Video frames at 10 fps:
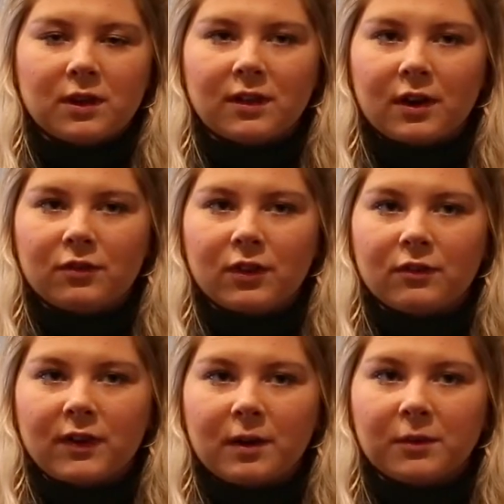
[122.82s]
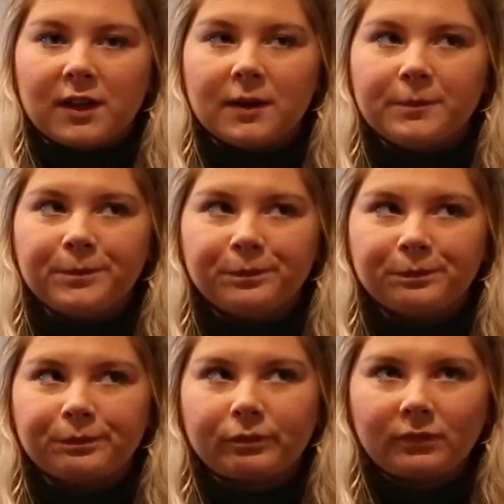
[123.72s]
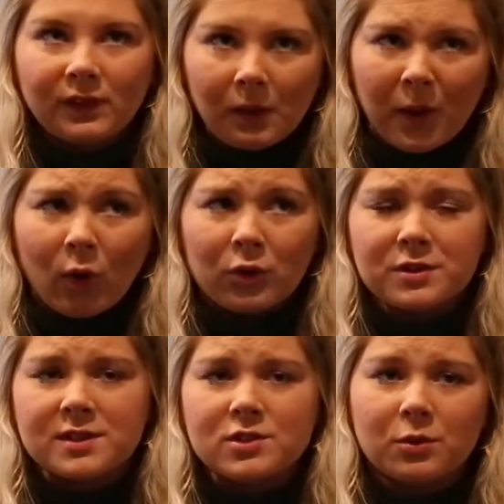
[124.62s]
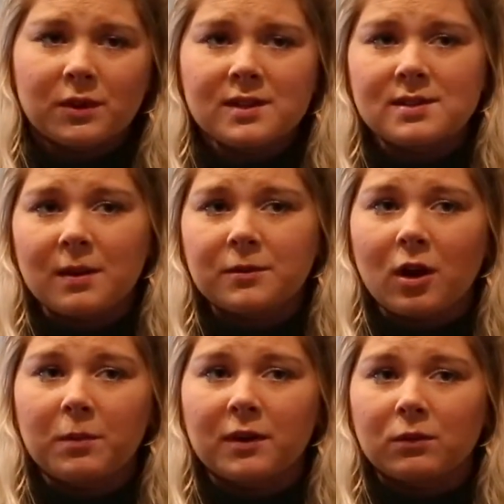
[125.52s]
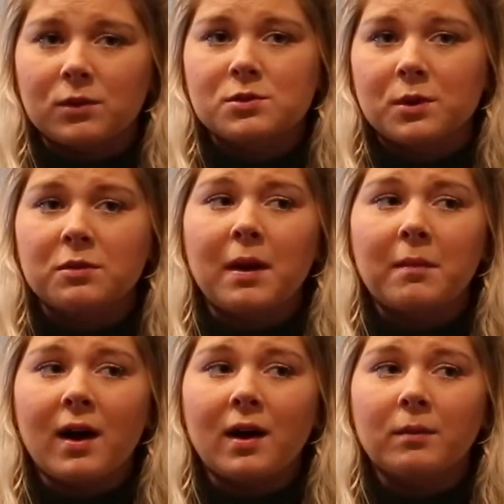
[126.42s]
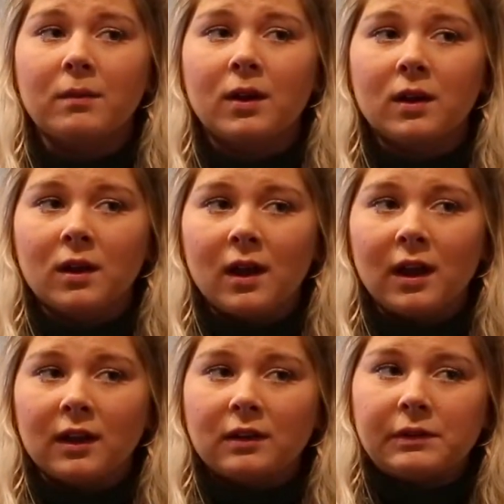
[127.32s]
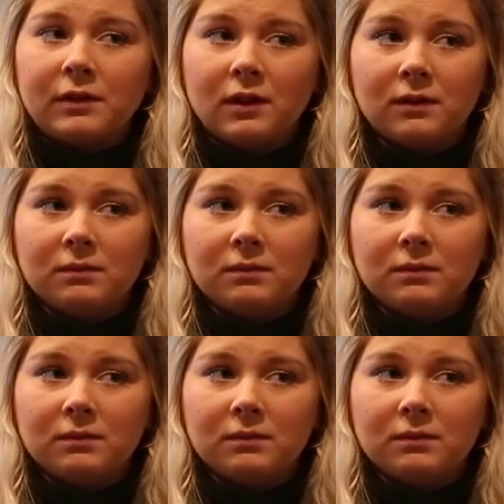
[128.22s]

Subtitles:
really there for the family. My older sister really stepped up and was with my mom and